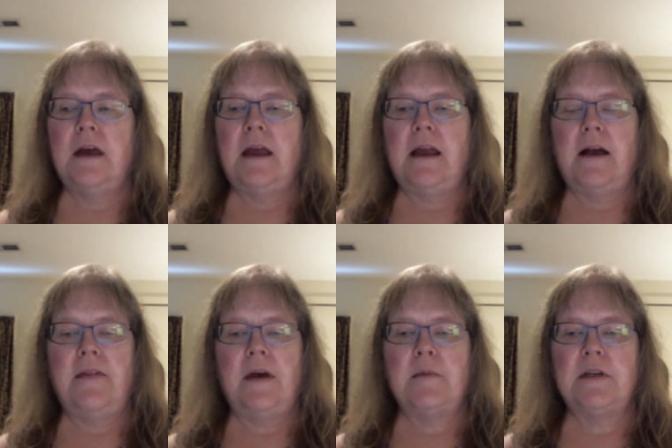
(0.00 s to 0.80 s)

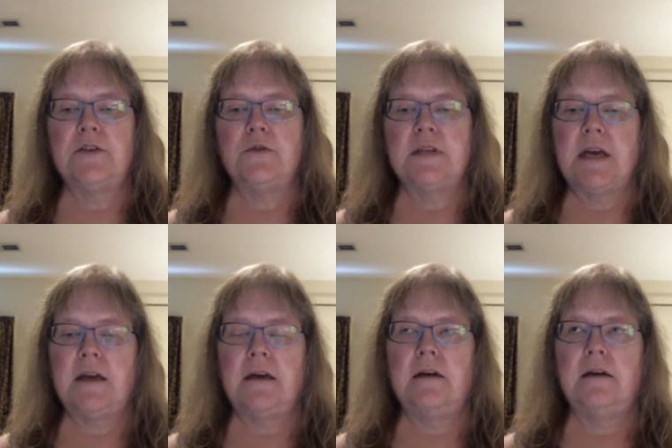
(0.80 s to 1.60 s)
and that means you
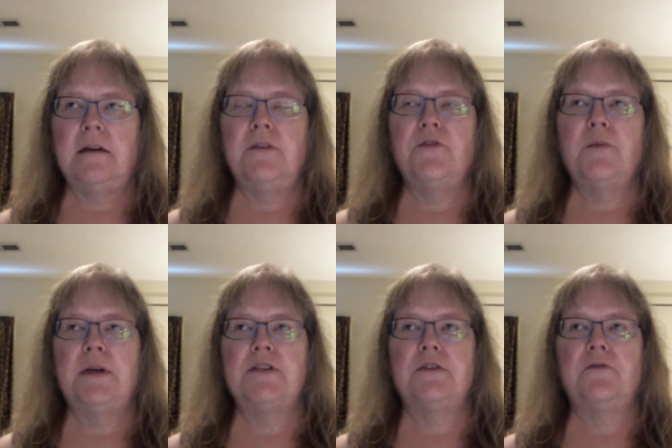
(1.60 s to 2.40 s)
take information